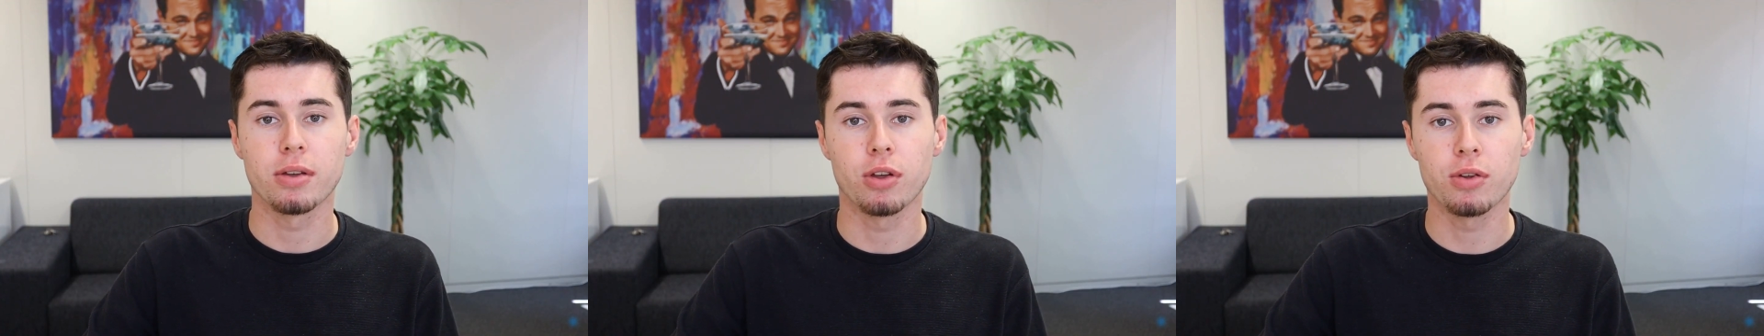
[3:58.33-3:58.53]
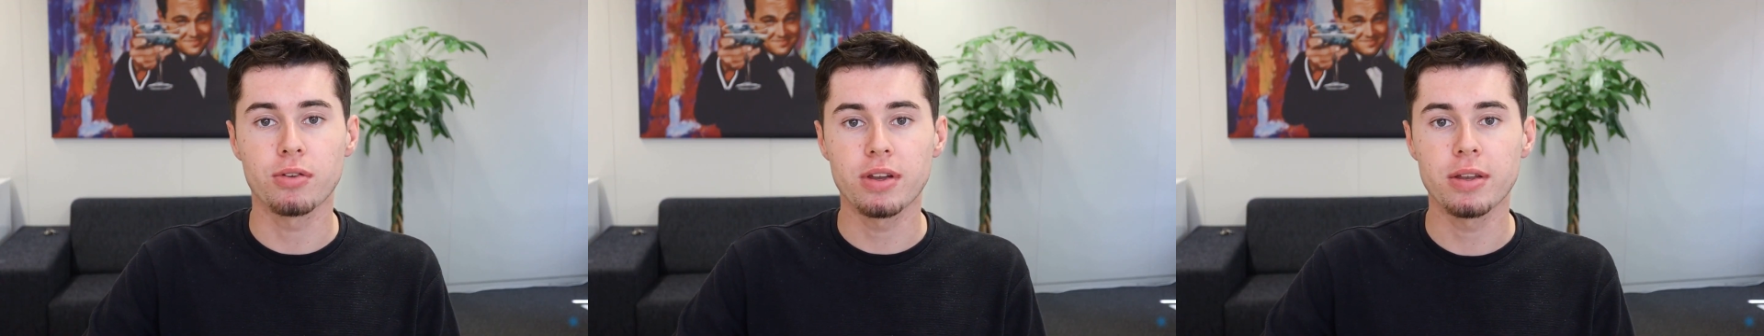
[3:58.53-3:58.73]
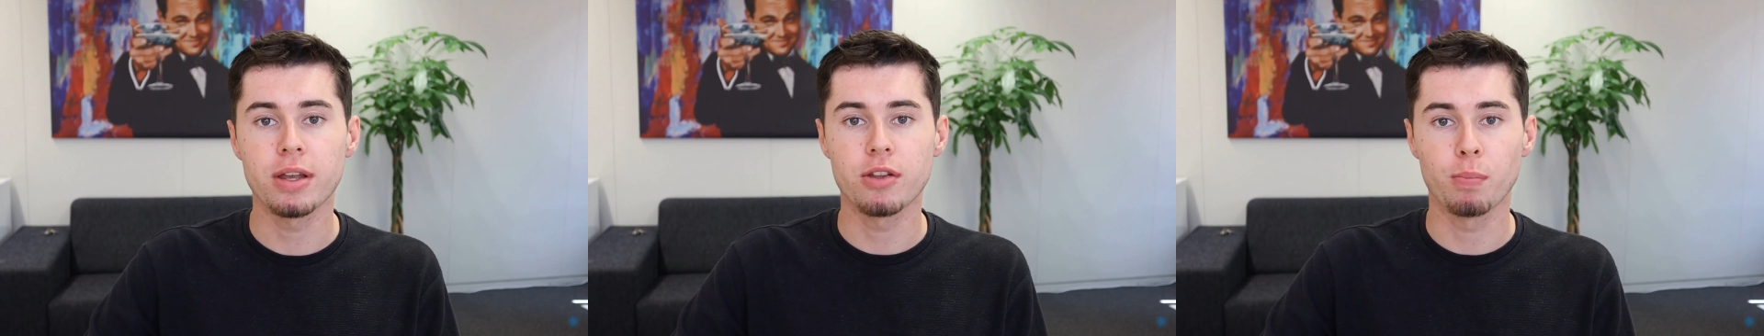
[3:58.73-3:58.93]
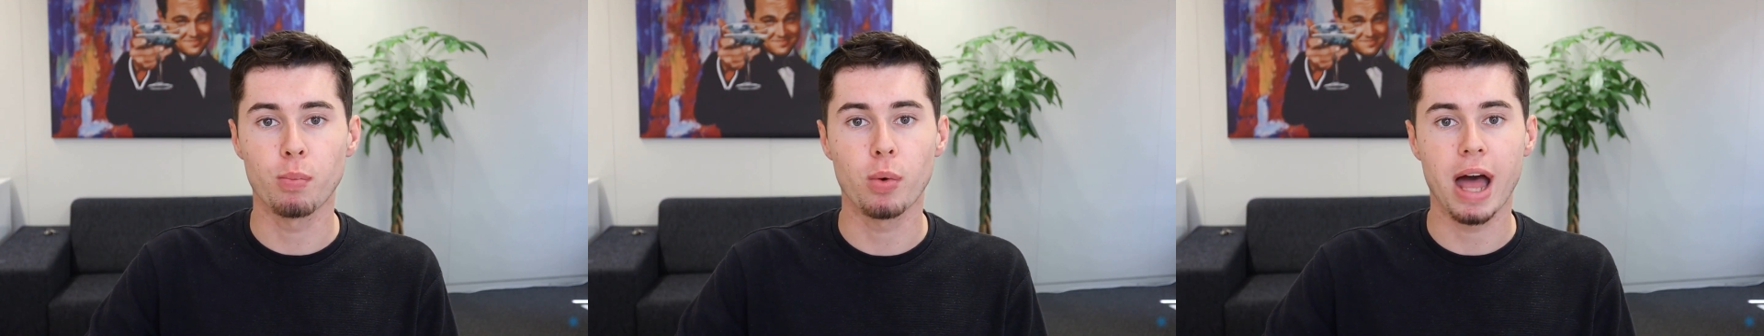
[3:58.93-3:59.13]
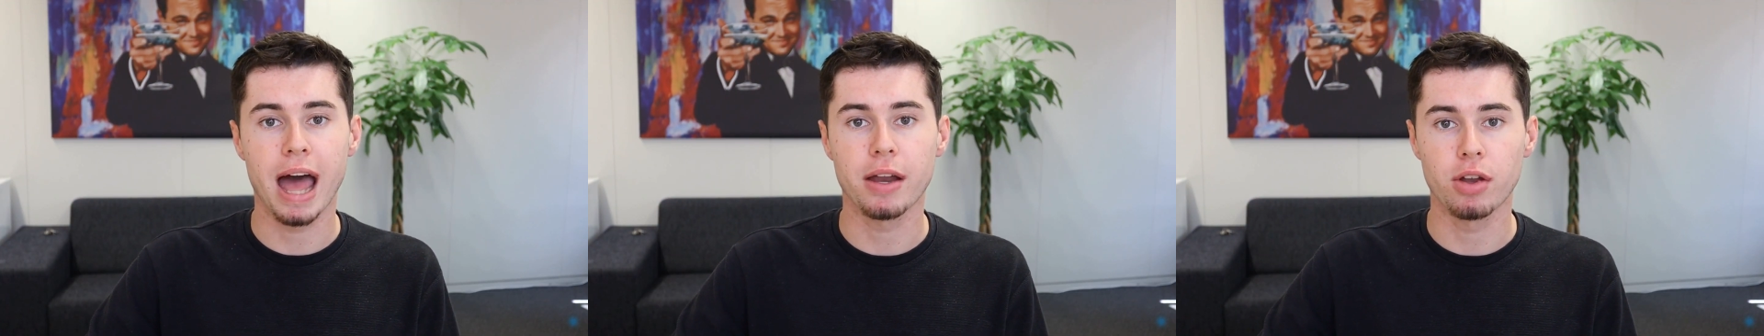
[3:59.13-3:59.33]
using this
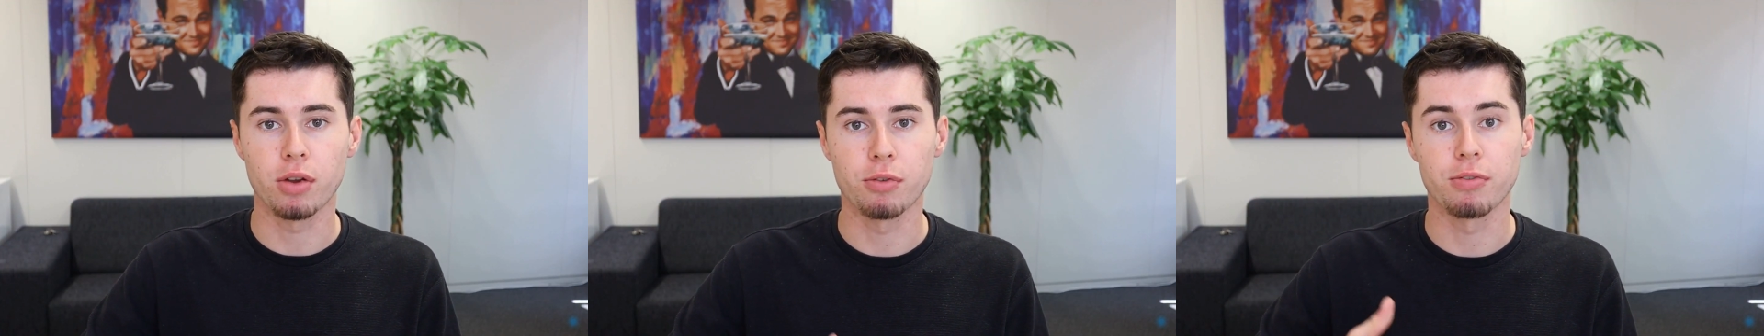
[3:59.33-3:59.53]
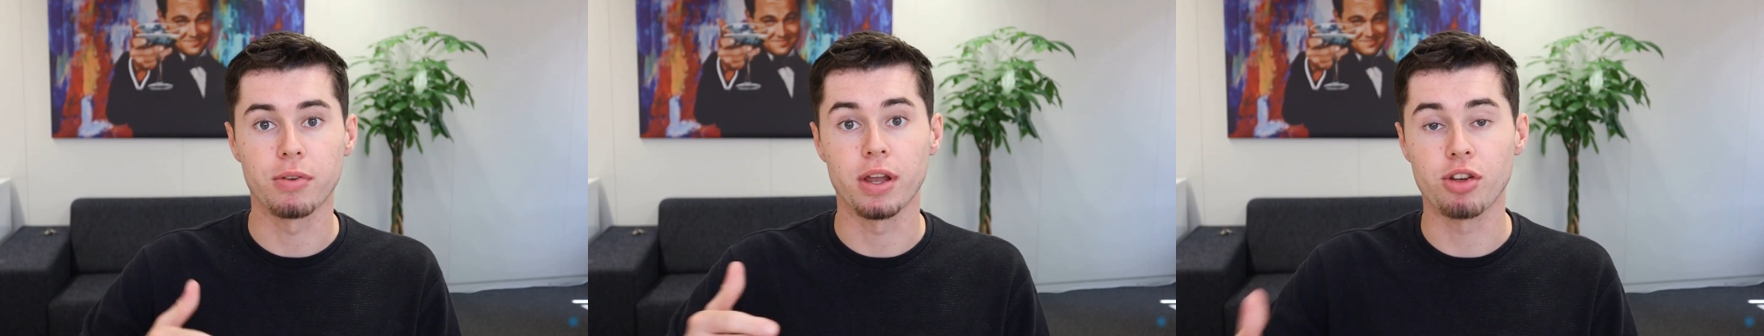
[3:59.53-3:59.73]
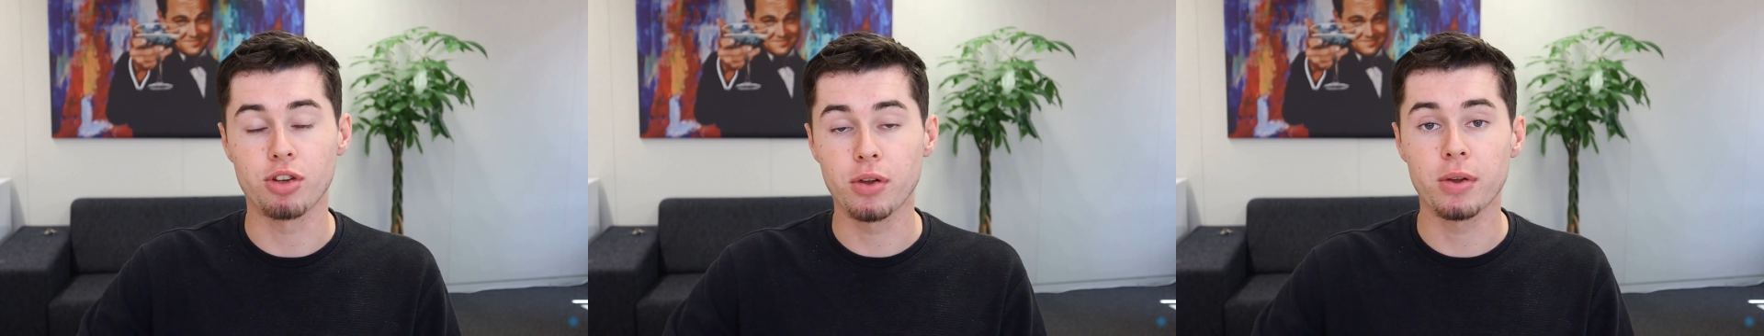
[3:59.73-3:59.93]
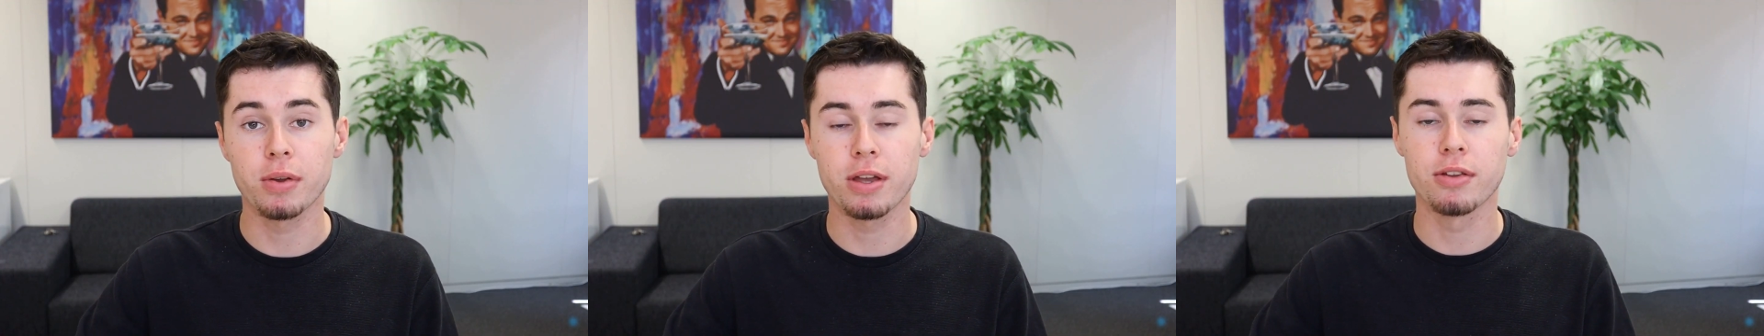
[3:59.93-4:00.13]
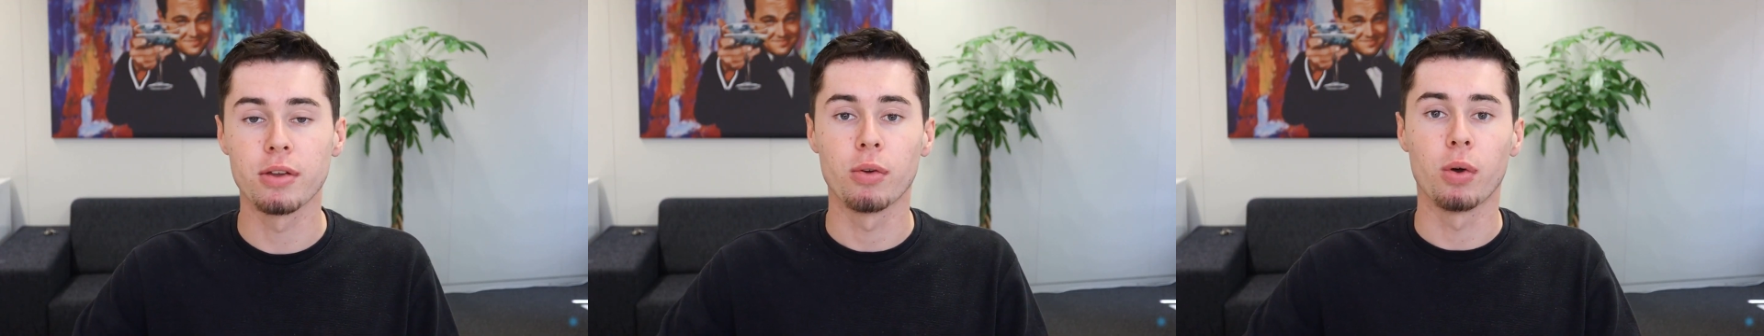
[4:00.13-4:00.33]
brand new feature.
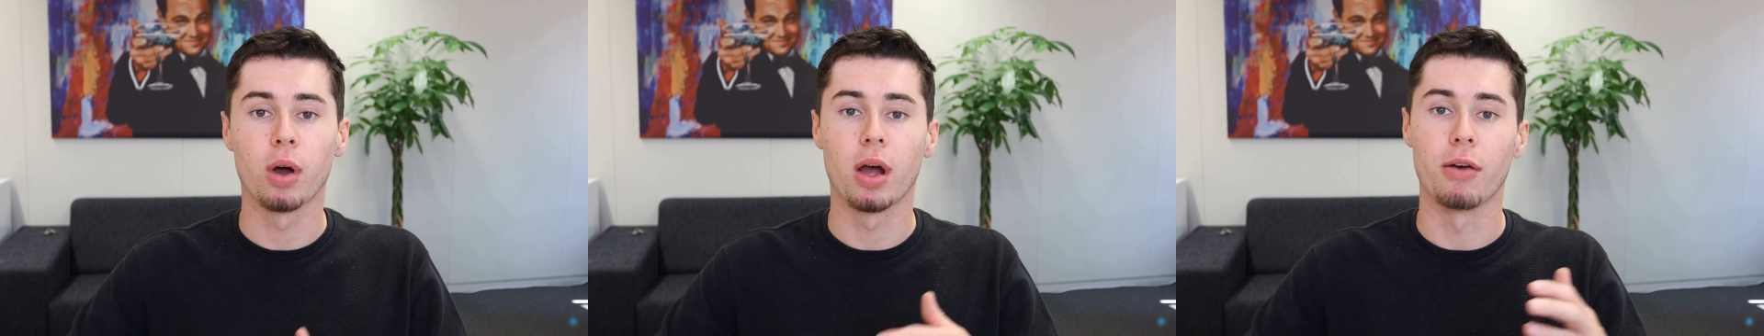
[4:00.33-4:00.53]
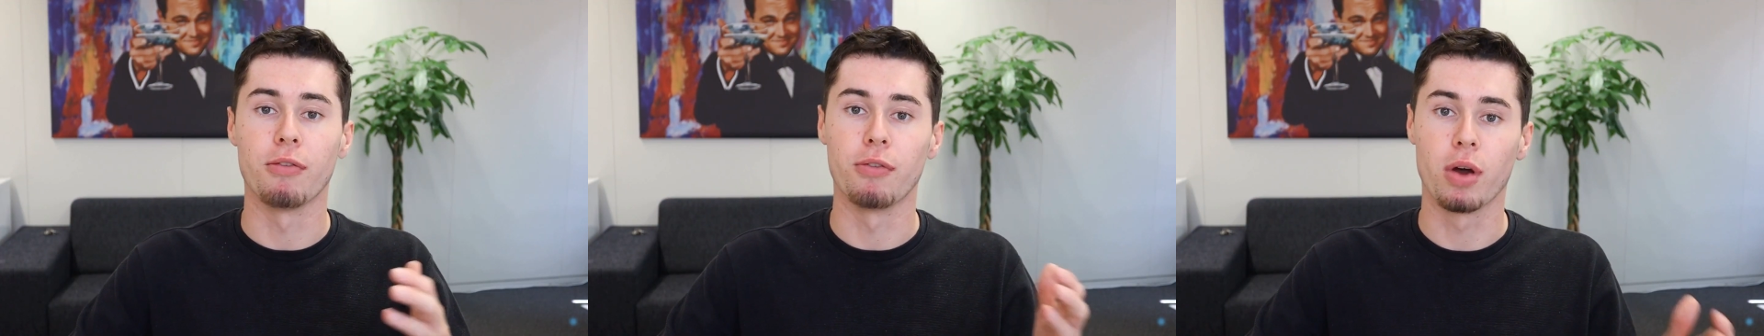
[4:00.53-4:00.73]
It's a lot of